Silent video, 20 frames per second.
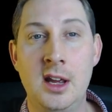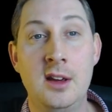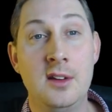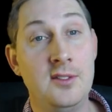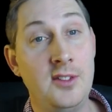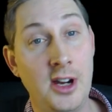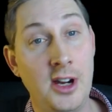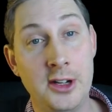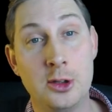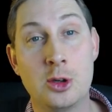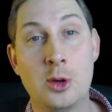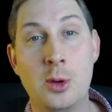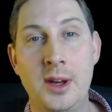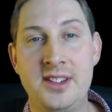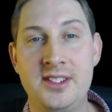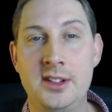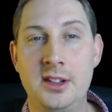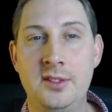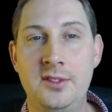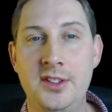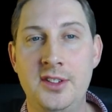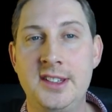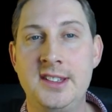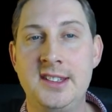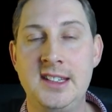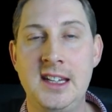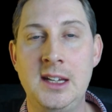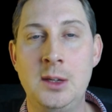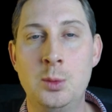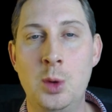Final question for
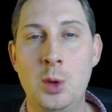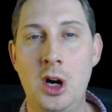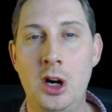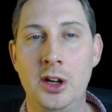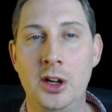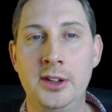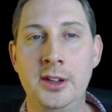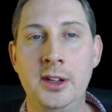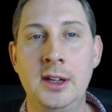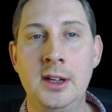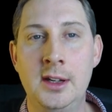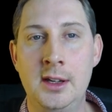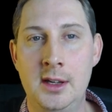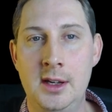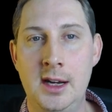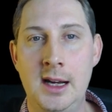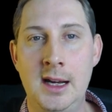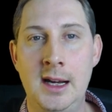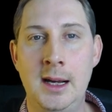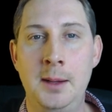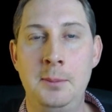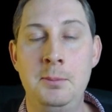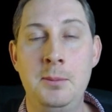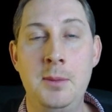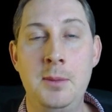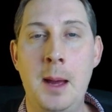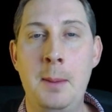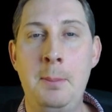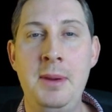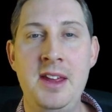C1.
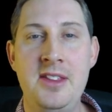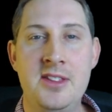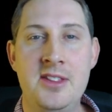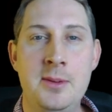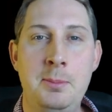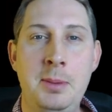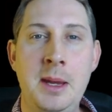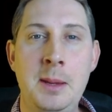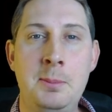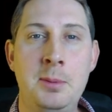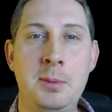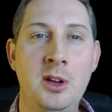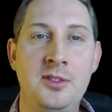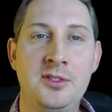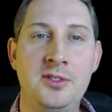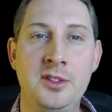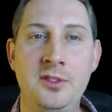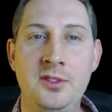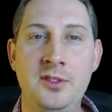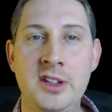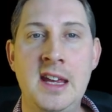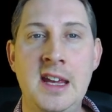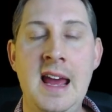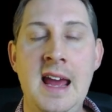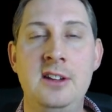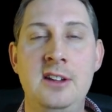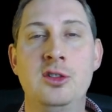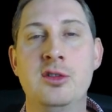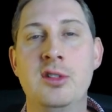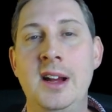A bit that people often
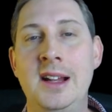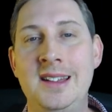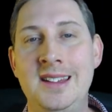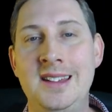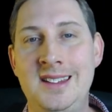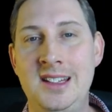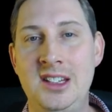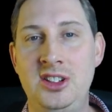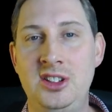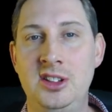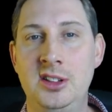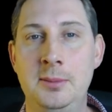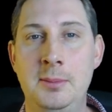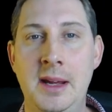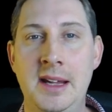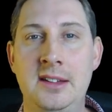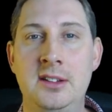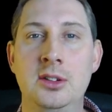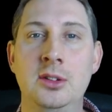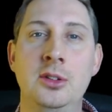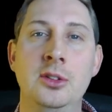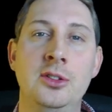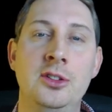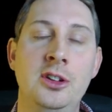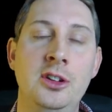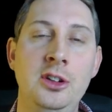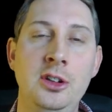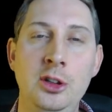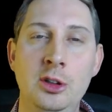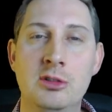forget, transition metals,
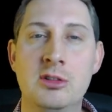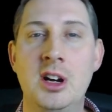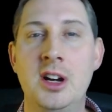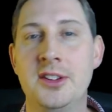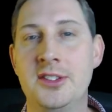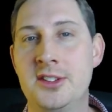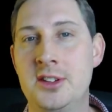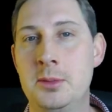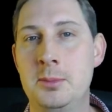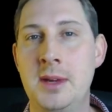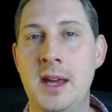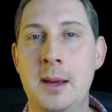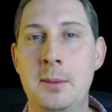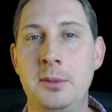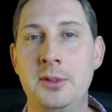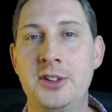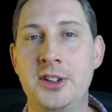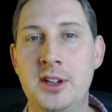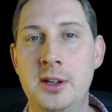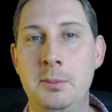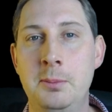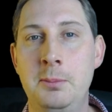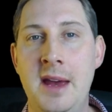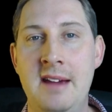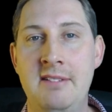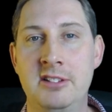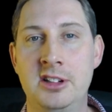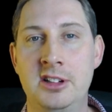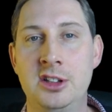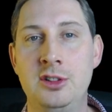and you're asked to be able to
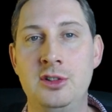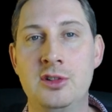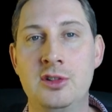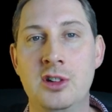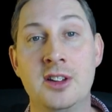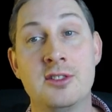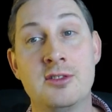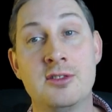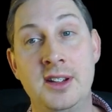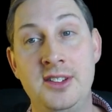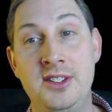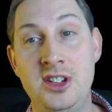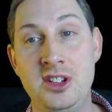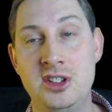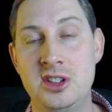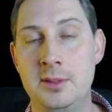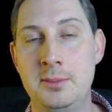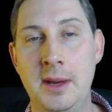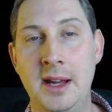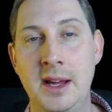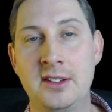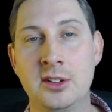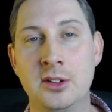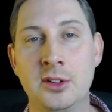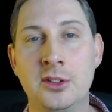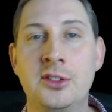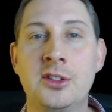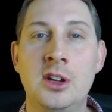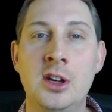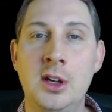compare and contrast transition
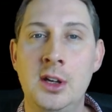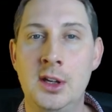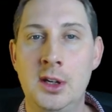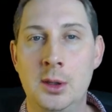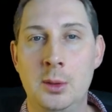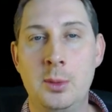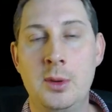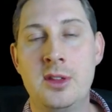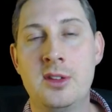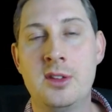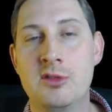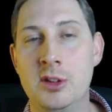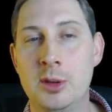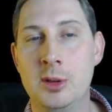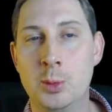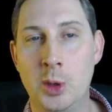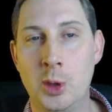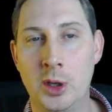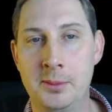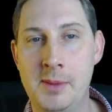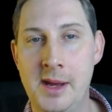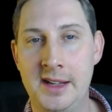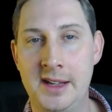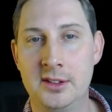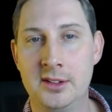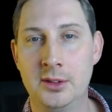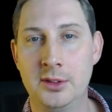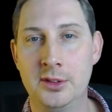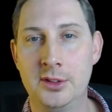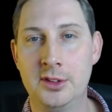metals with group 1
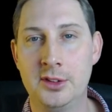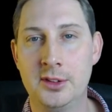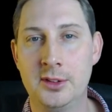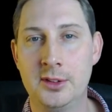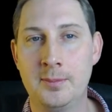metals.